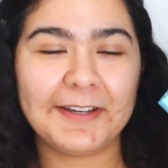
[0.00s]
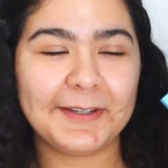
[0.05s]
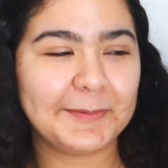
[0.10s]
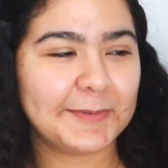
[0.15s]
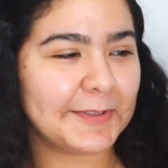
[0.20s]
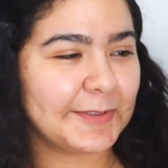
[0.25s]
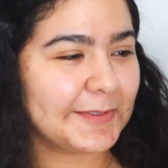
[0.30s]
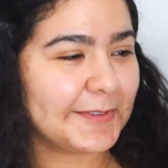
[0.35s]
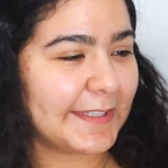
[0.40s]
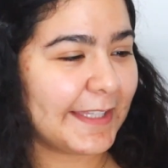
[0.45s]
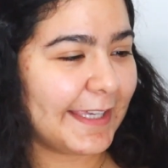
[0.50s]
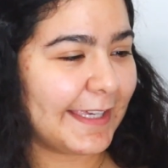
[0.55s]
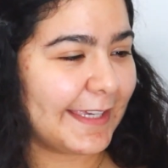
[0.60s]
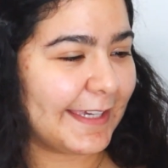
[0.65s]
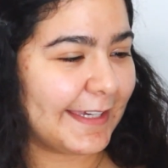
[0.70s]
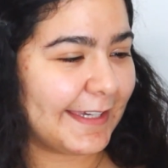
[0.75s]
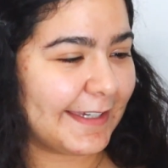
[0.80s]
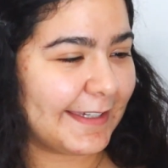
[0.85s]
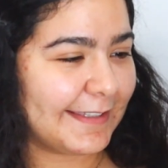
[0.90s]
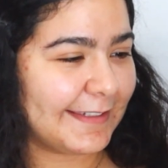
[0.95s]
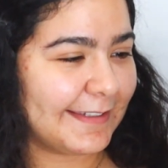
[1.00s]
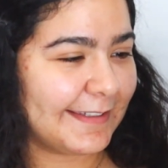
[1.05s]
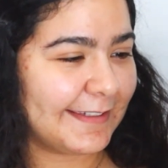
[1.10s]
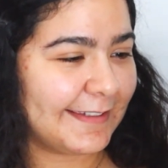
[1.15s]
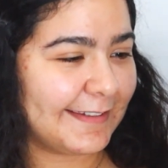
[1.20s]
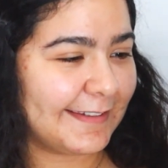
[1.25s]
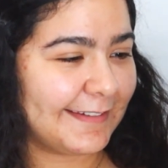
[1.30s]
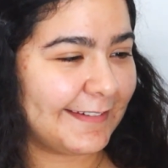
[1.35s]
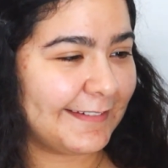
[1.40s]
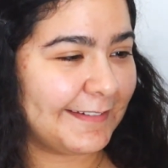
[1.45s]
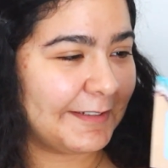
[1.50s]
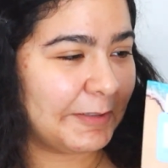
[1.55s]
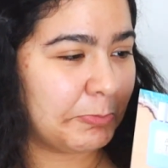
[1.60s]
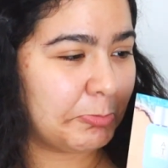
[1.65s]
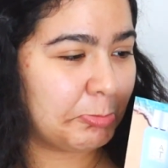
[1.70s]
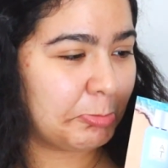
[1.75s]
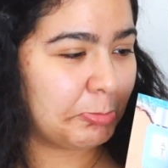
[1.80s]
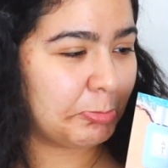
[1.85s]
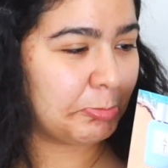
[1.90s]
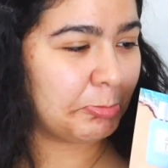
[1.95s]
I'm so sad.
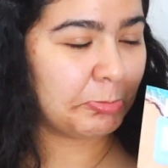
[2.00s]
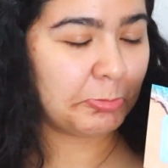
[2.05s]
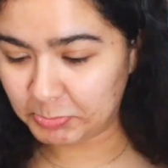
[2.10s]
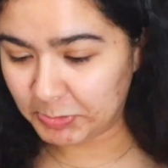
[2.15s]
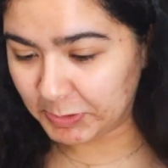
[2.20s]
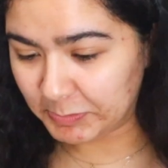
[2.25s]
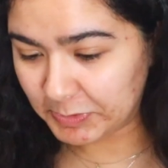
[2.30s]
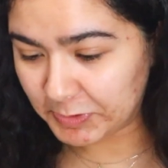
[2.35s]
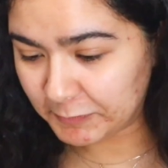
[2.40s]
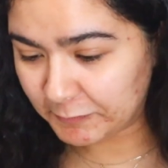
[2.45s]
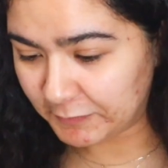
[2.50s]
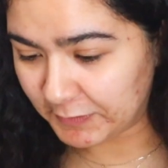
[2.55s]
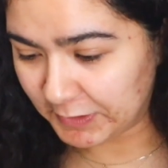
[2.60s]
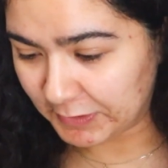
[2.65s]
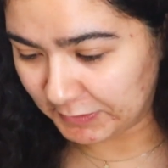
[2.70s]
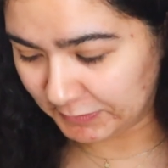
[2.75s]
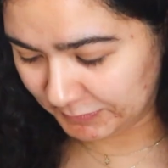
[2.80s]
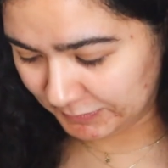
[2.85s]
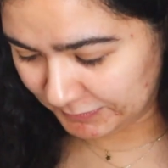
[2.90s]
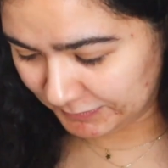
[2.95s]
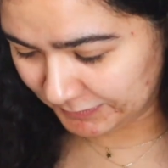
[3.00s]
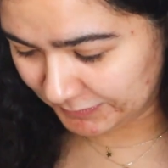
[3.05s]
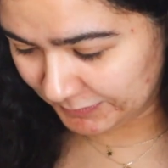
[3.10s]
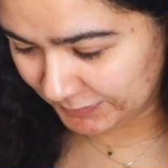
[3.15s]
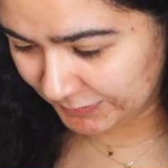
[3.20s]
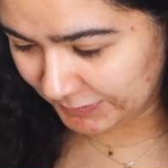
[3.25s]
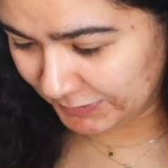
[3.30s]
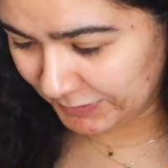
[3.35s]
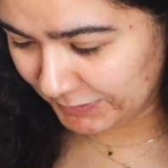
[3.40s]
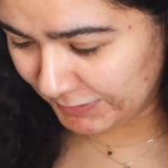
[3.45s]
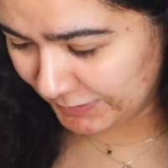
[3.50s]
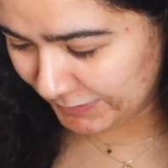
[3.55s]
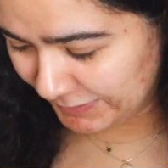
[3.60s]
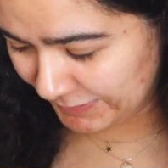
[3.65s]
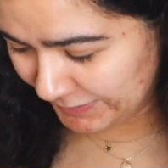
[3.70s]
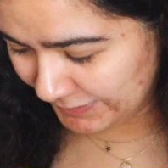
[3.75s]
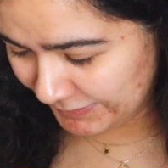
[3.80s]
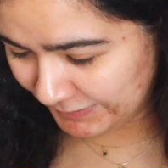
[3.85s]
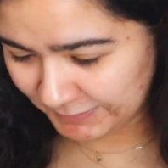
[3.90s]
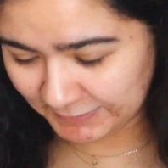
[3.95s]
Maybe it fell.
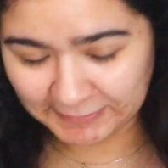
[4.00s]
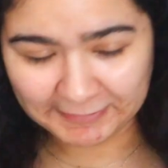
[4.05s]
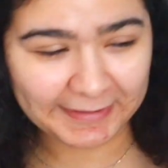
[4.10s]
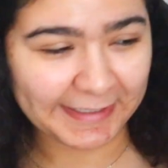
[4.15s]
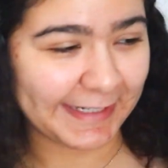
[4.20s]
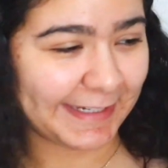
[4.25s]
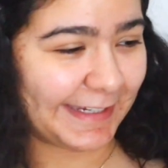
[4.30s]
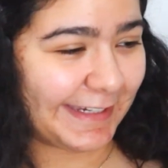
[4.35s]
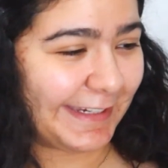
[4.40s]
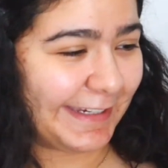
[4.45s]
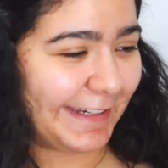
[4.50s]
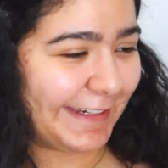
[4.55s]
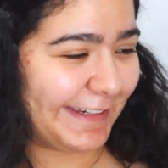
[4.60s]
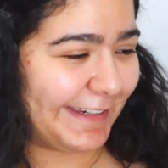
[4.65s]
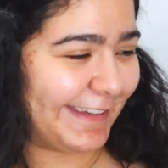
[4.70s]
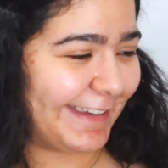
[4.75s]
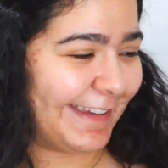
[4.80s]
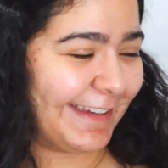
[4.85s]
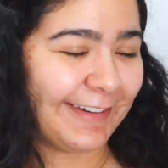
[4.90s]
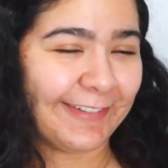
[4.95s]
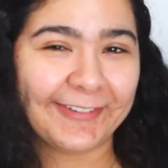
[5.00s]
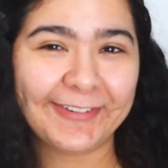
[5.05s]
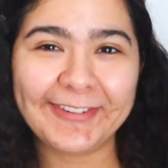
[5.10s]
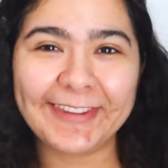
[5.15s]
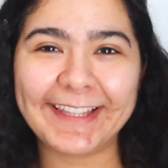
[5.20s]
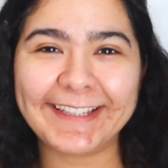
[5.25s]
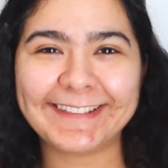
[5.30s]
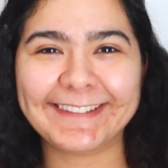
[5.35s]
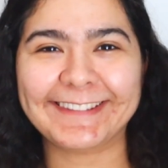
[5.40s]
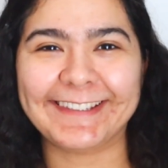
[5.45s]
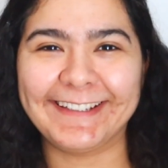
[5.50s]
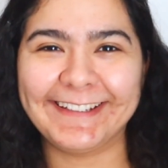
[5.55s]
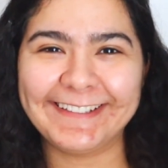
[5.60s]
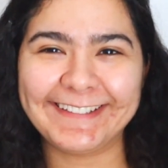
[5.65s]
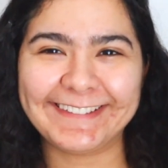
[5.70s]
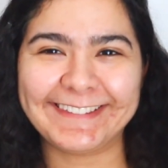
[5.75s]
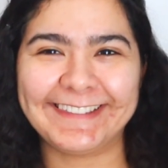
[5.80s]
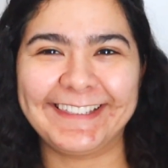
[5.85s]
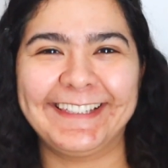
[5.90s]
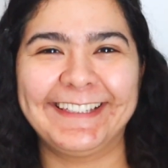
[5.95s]
Aw, okay. Well, that
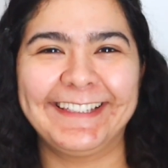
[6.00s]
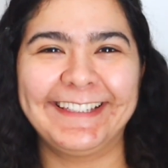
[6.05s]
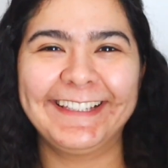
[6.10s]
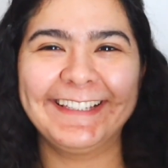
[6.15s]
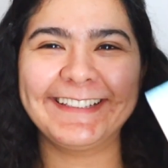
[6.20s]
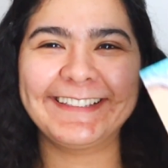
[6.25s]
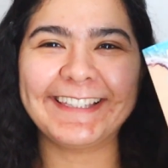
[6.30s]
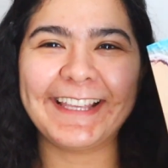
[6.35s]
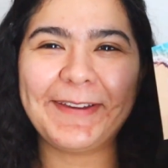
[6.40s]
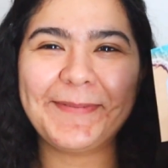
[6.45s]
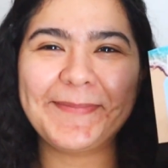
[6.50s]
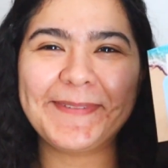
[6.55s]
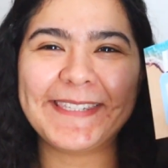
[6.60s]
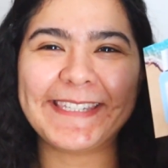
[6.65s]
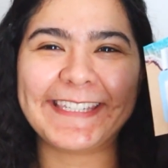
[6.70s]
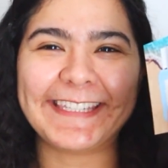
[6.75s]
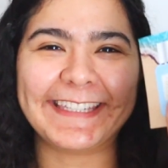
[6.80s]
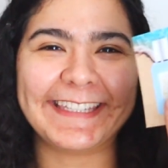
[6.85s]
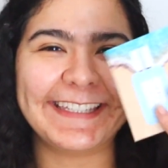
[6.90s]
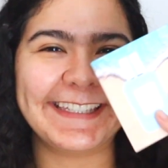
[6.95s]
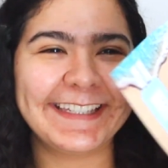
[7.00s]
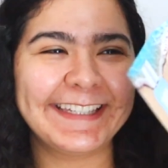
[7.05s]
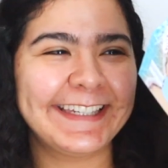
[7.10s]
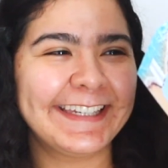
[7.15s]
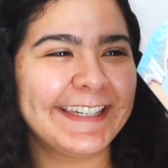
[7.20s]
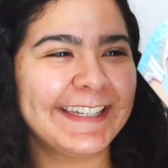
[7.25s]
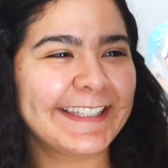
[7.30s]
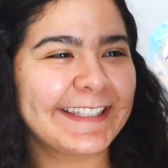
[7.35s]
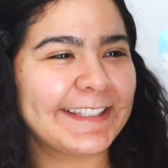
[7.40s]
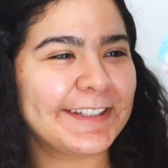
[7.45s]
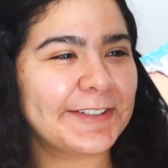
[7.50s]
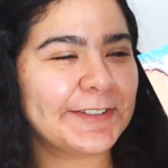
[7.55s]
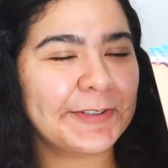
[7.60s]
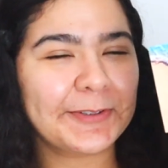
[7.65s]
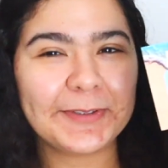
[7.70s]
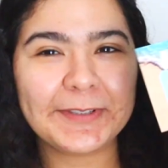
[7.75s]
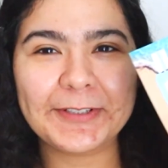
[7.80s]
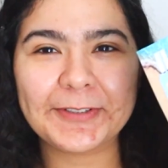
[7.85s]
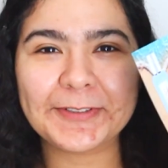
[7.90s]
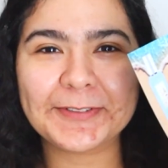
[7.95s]
sucks. It's empty. There's
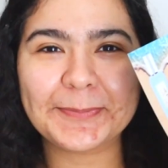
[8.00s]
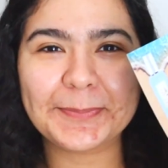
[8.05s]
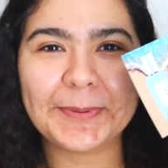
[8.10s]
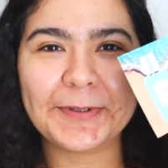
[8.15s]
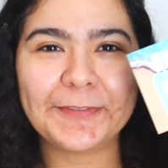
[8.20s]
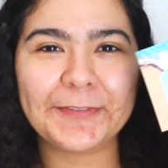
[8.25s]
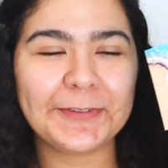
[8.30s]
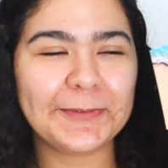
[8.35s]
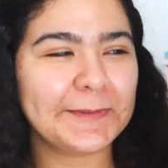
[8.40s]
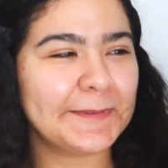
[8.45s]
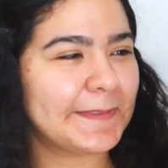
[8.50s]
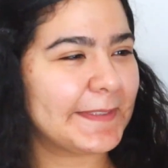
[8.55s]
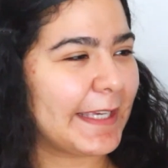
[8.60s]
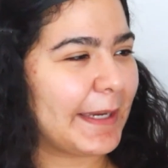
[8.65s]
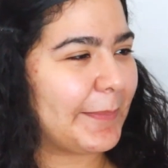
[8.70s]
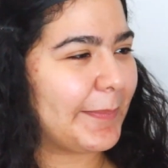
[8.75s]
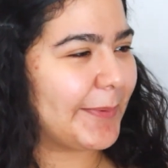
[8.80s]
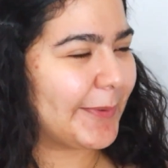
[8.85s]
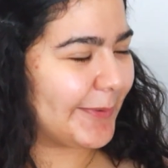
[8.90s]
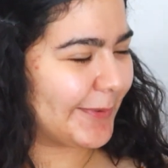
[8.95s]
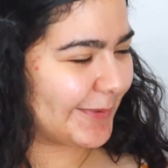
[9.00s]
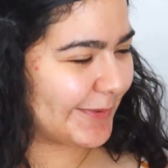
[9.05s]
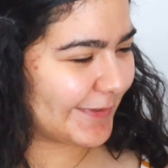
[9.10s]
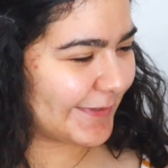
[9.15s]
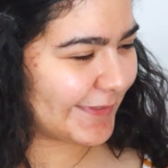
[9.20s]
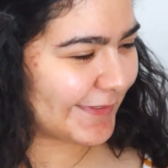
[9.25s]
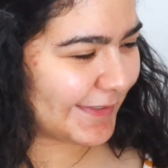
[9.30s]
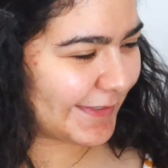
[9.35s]
no little perfume samples.